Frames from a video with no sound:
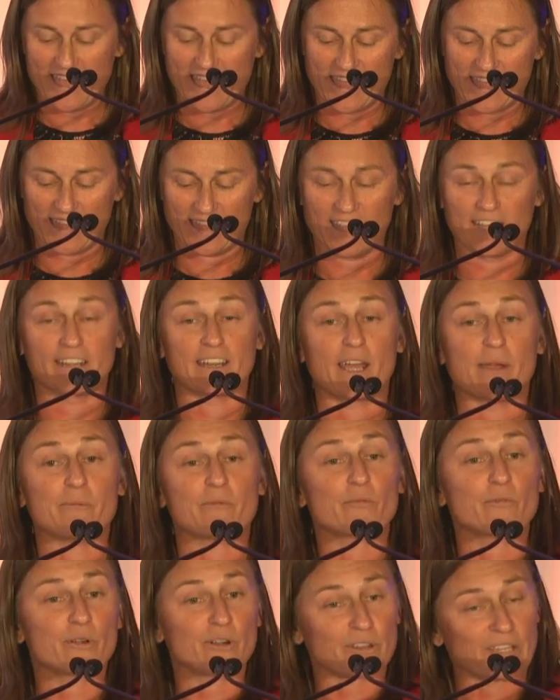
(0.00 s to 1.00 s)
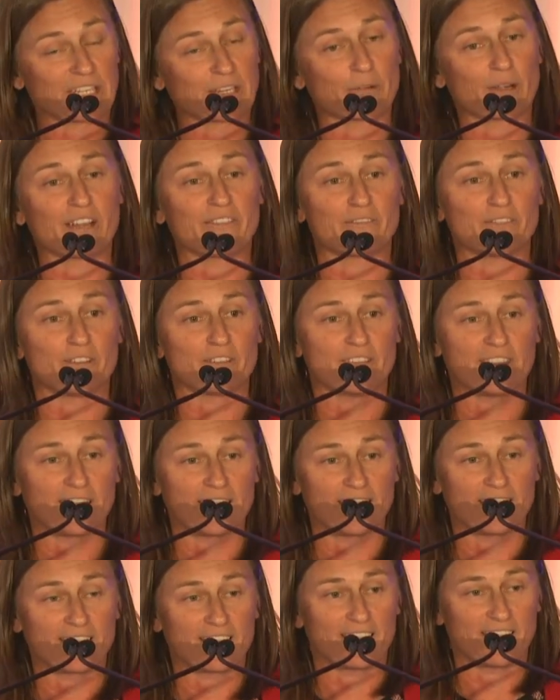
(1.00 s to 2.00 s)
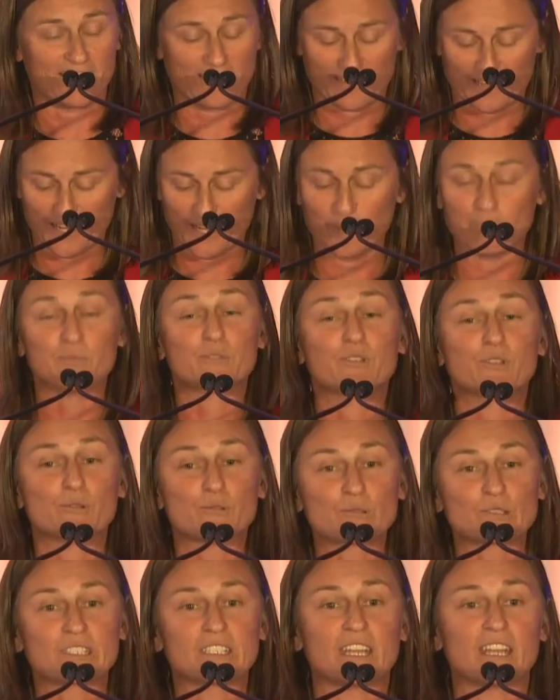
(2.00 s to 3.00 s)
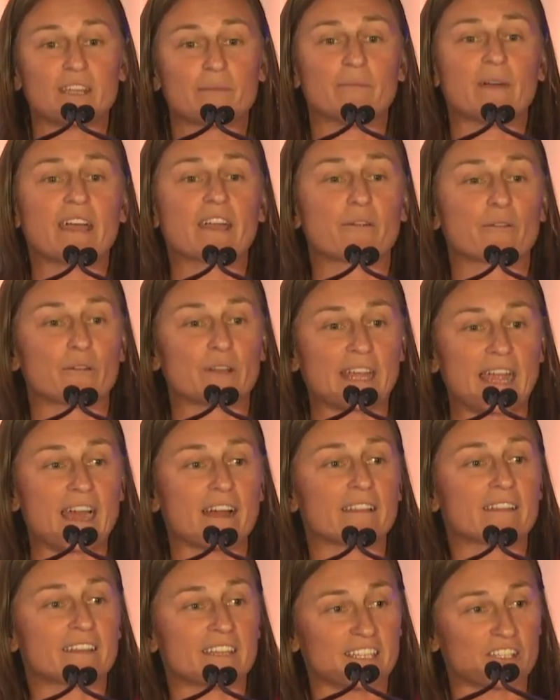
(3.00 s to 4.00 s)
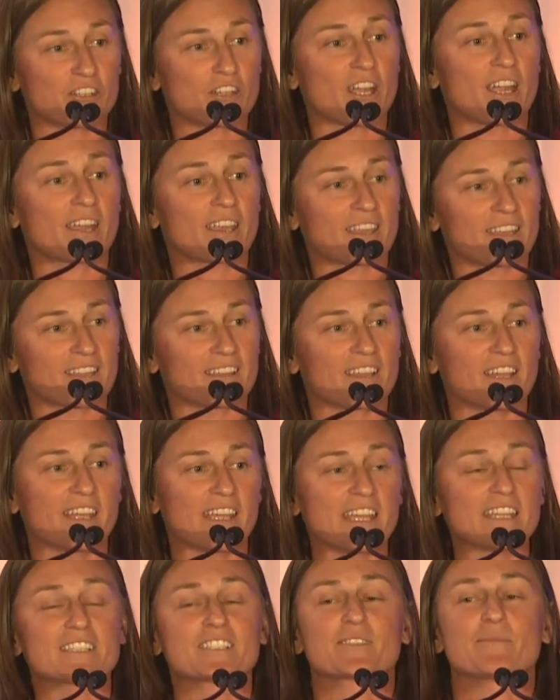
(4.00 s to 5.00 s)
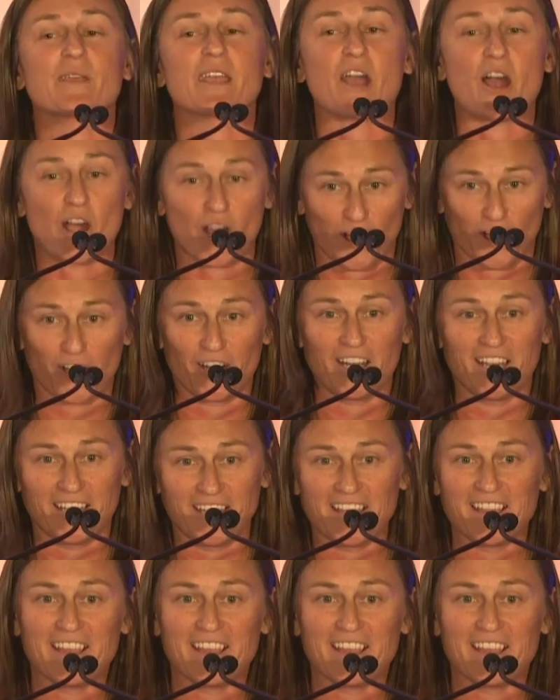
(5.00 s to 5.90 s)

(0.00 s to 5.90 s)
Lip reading: And I'm really grateful that come Tuesday, my reality check hits me hard,